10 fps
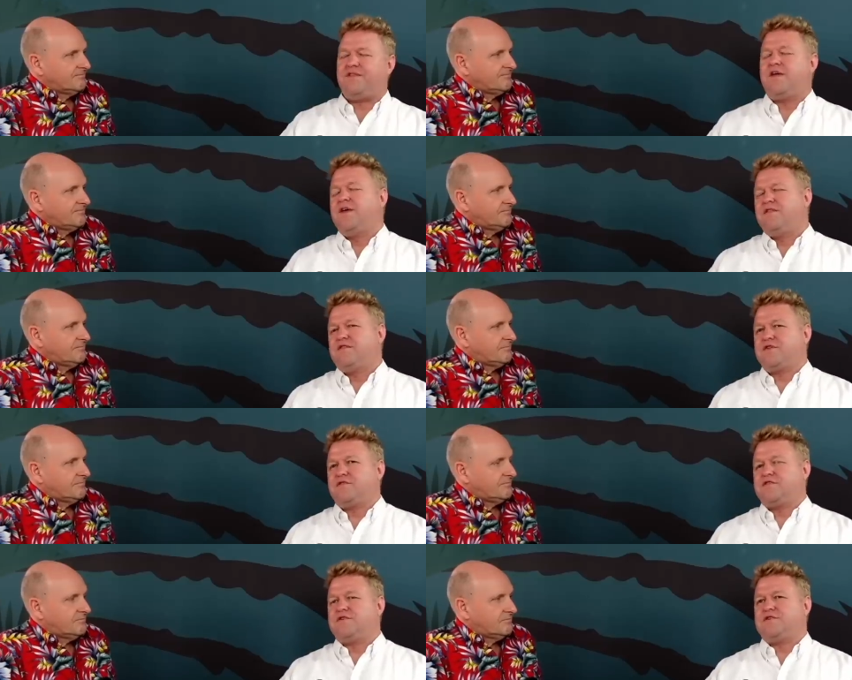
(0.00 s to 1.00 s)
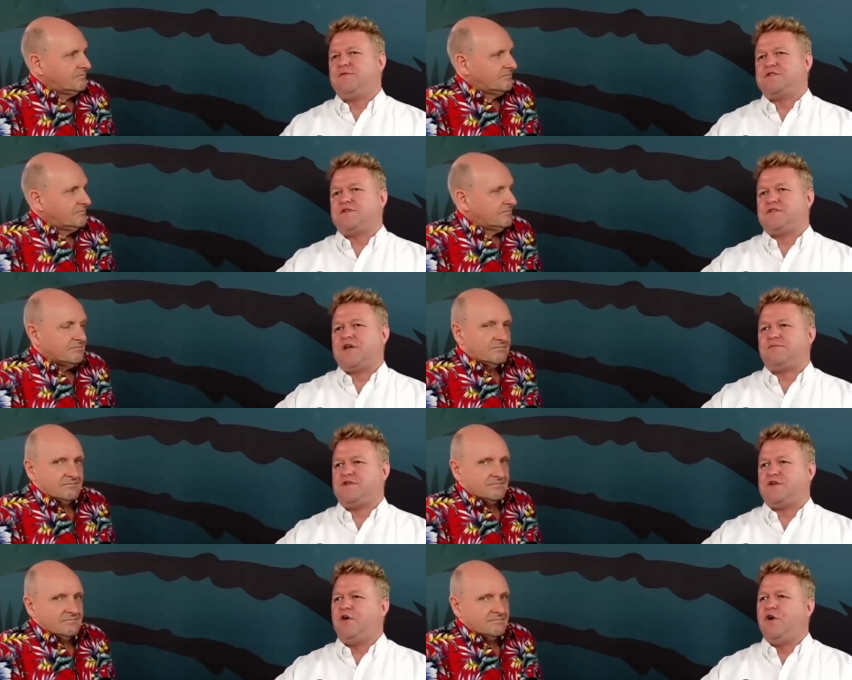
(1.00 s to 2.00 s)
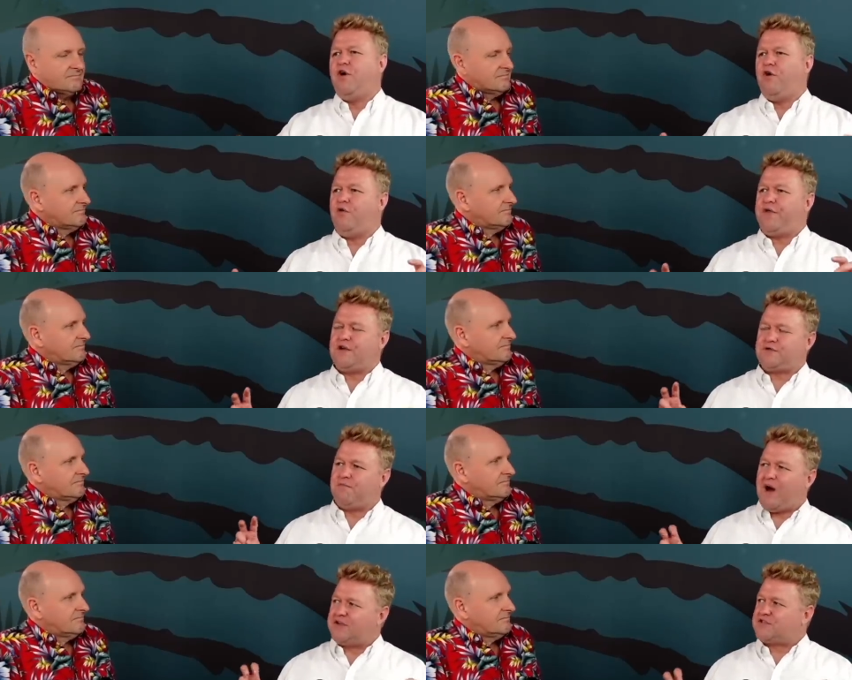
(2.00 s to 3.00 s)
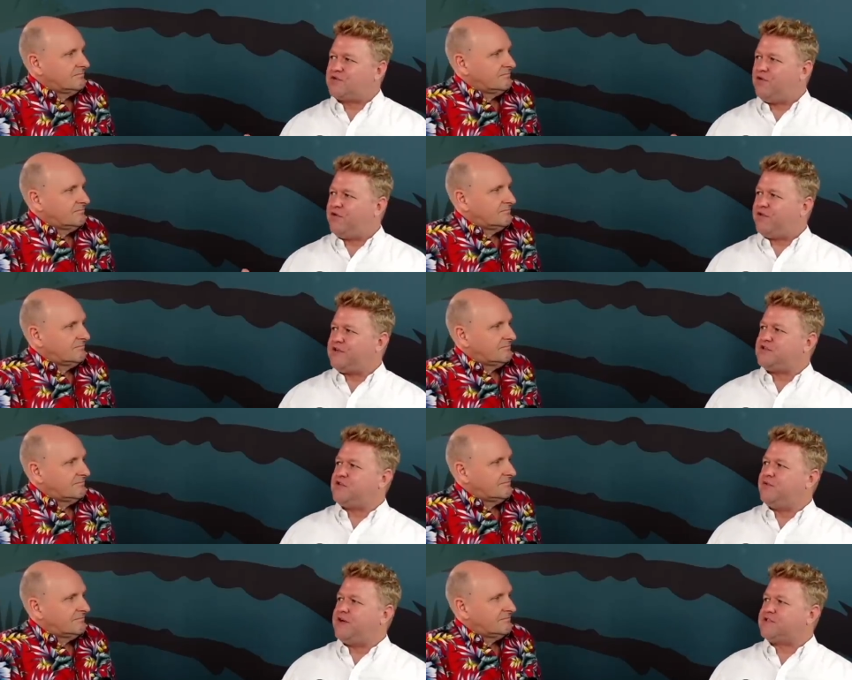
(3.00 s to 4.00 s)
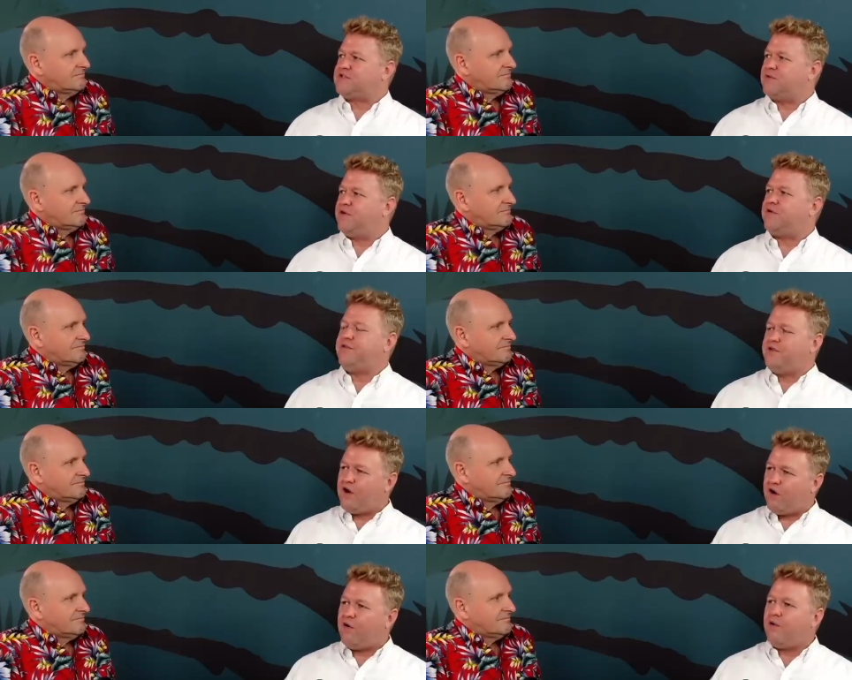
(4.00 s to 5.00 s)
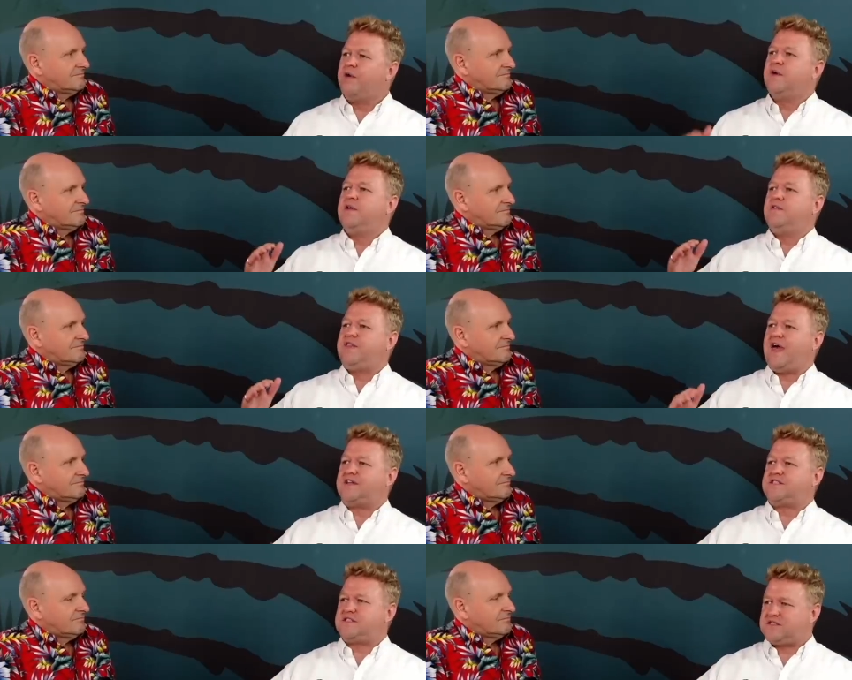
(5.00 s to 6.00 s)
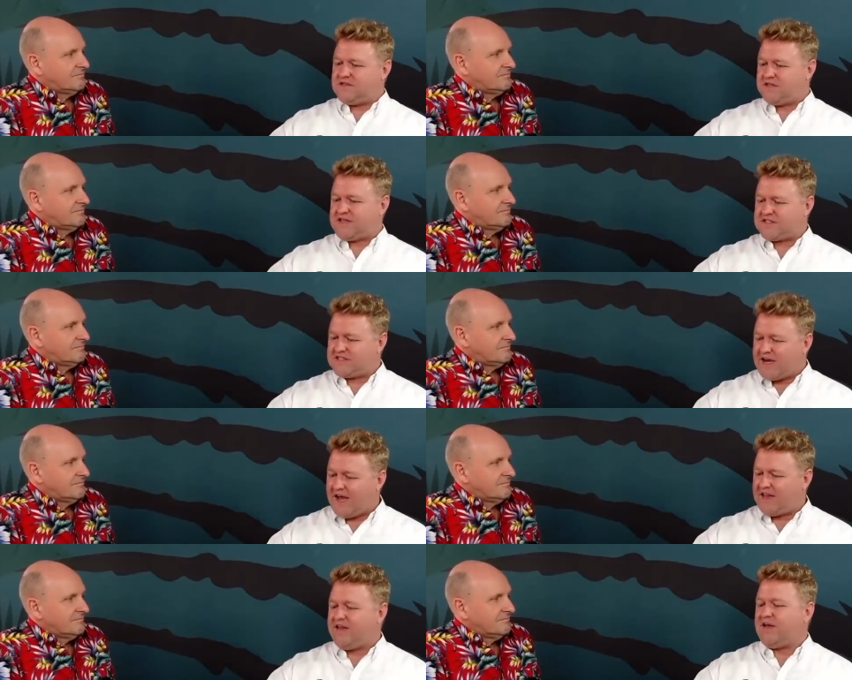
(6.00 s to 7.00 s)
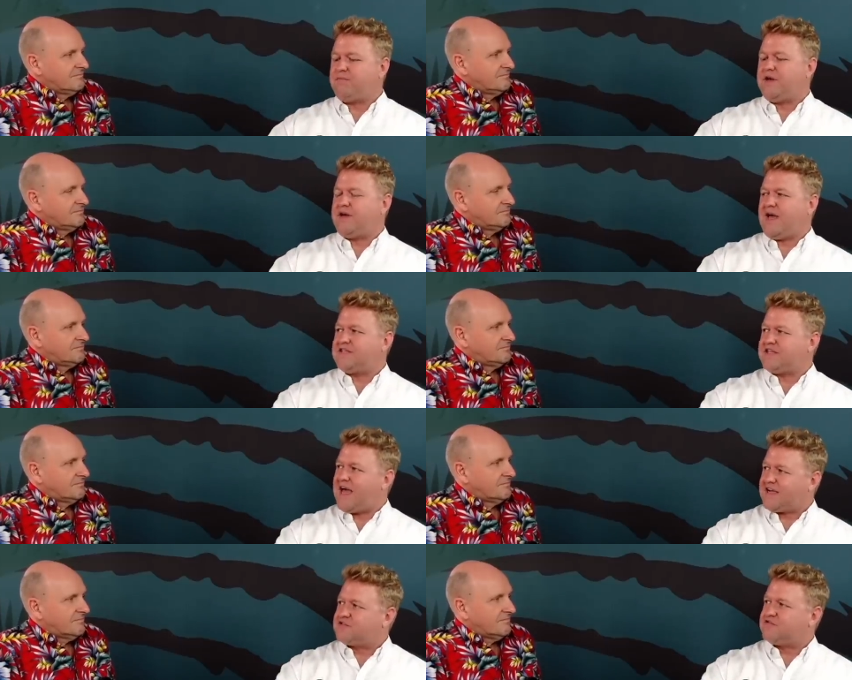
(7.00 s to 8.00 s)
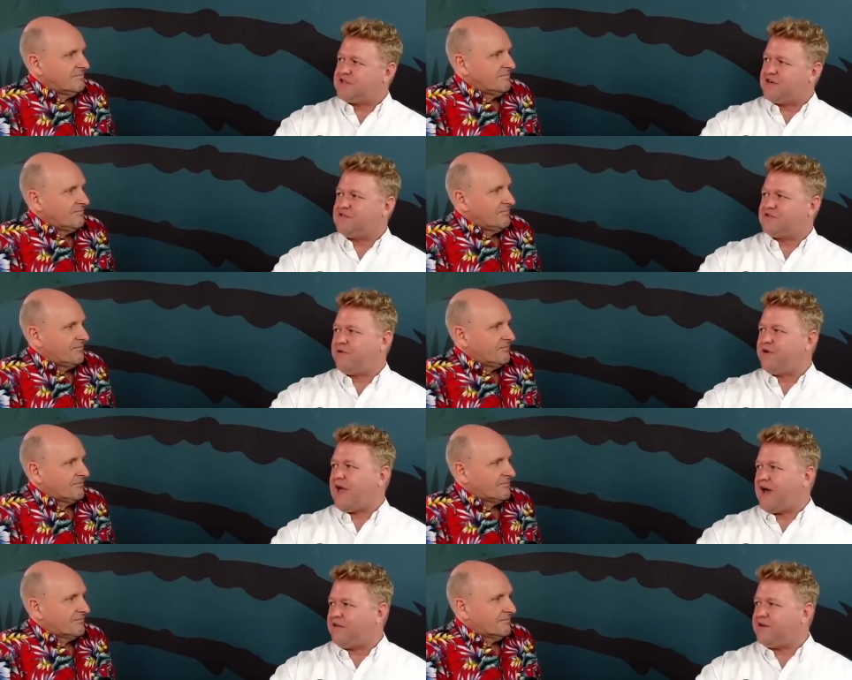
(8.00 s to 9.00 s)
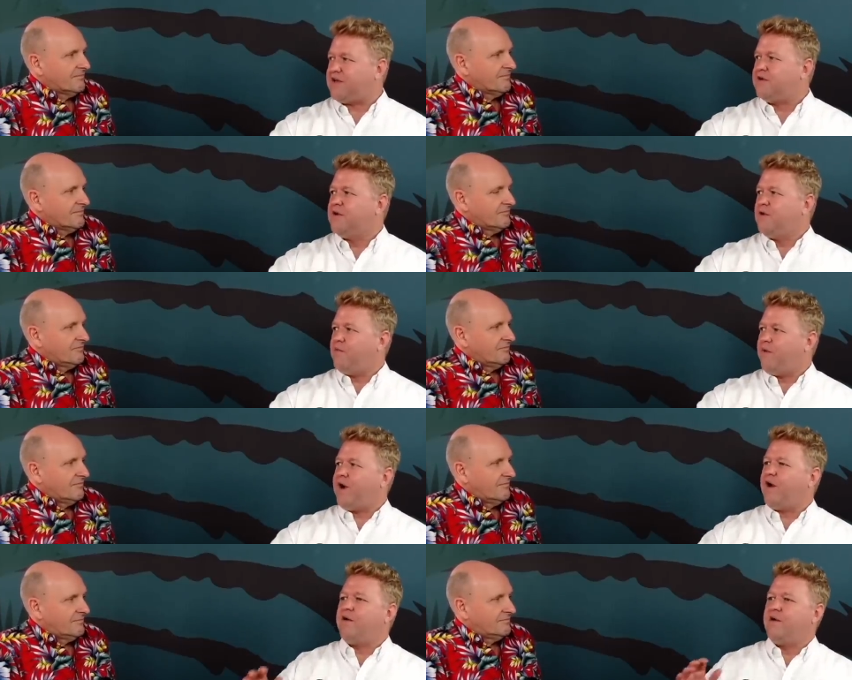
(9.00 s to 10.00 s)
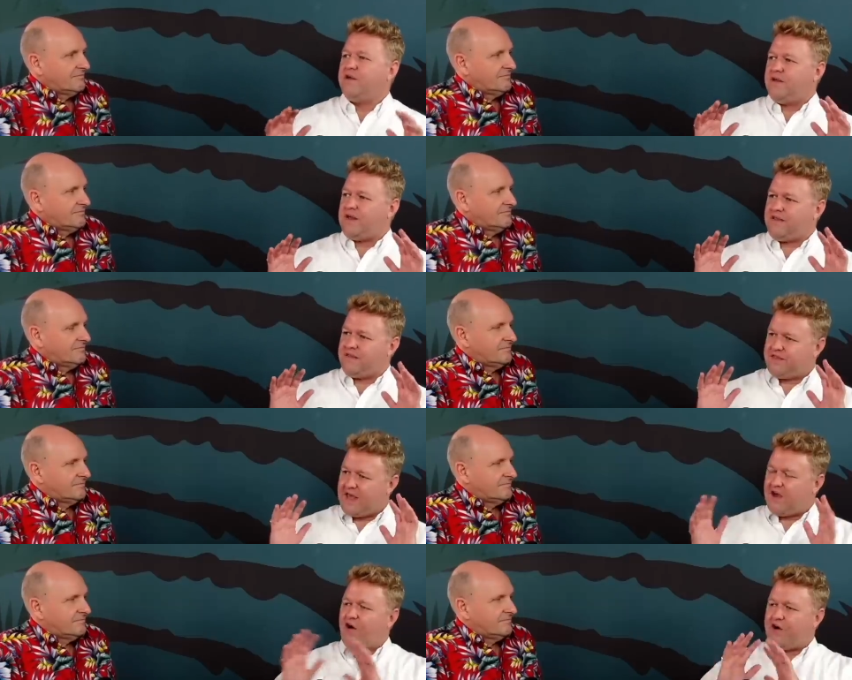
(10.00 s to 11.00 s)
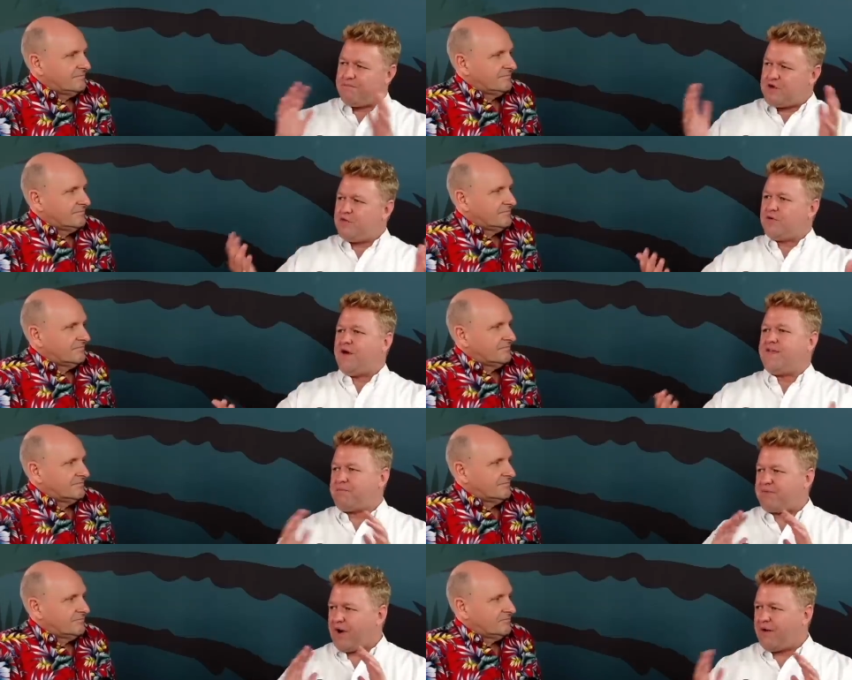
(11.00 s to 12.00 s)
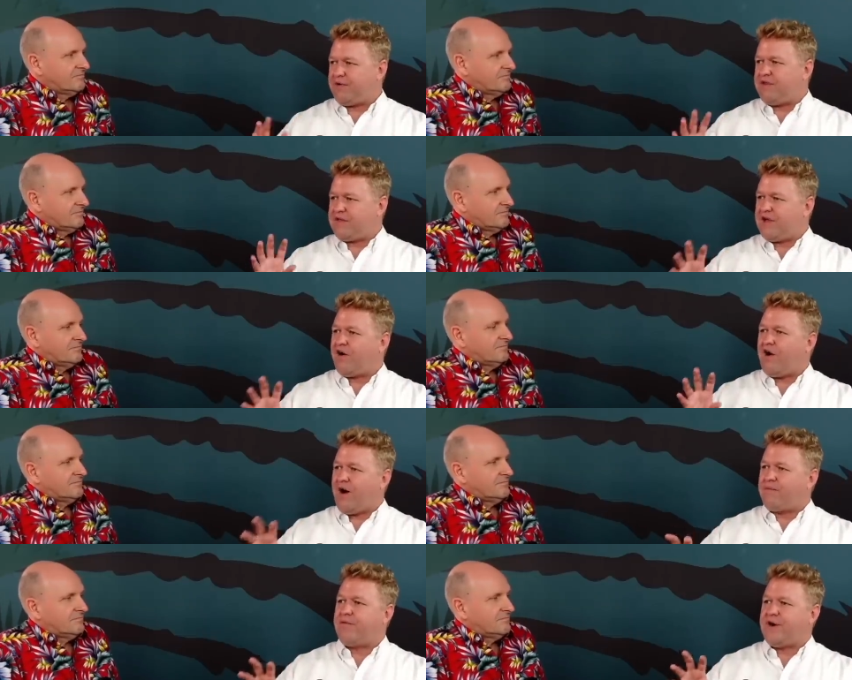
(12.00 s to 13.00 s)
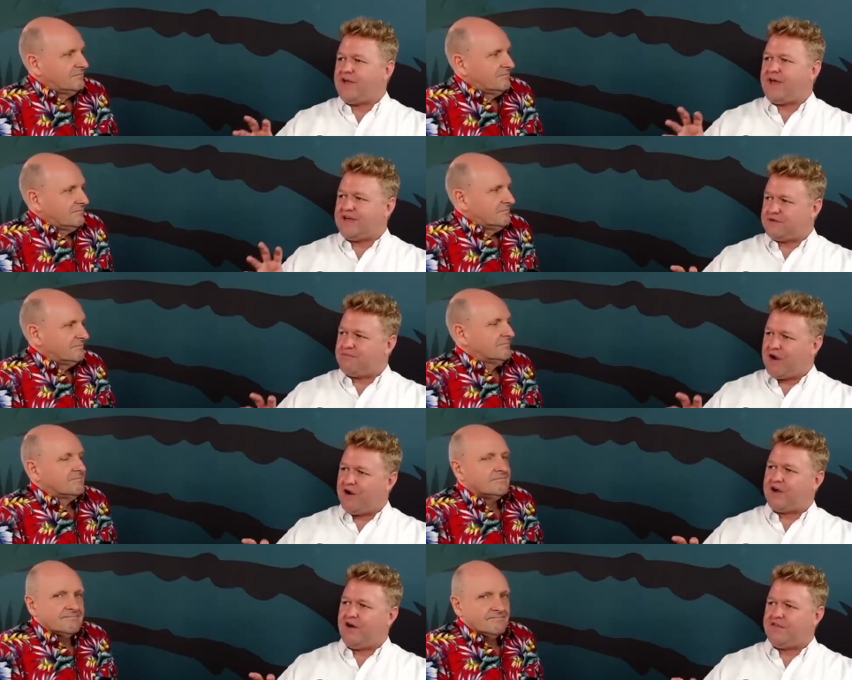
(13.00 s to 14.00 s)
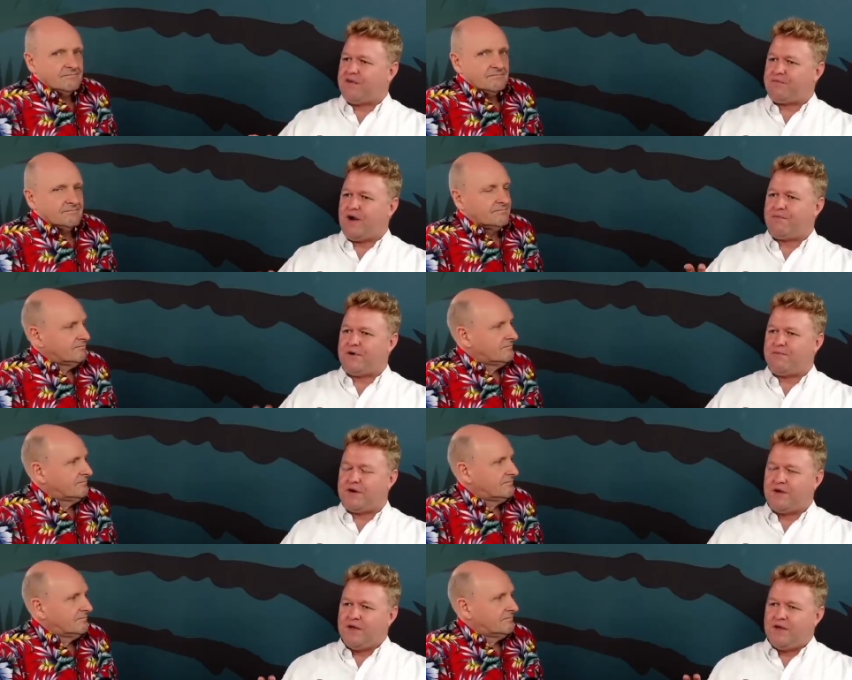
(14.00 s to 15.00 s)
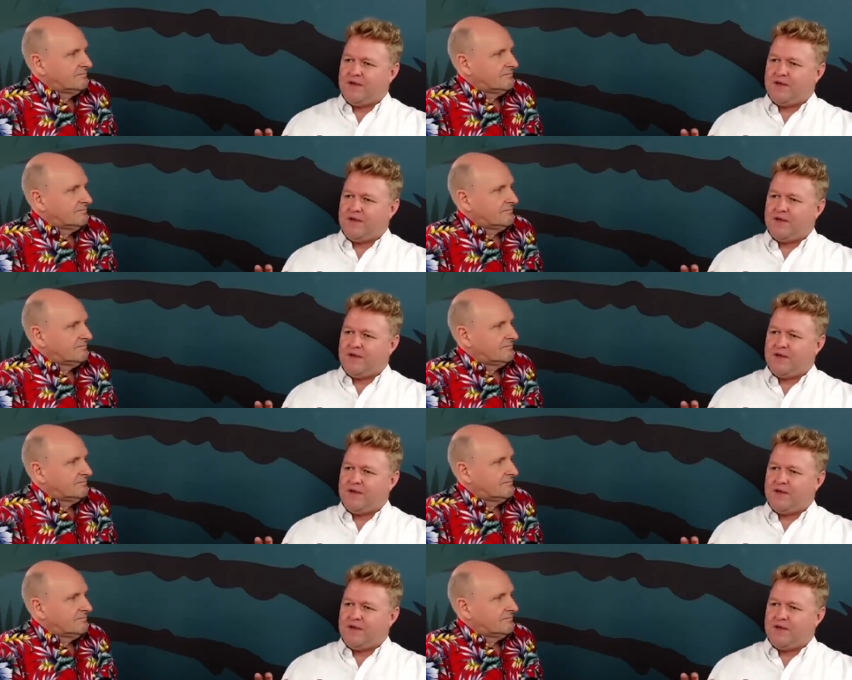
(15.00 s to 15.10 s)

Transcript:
Speaker 1: In, there's also this misconception that, oh, that's my soil, that's U S soil. No, that's that's Thailand, but it has extraterritoriality where they are immune on that property. They are operating as America on that property. But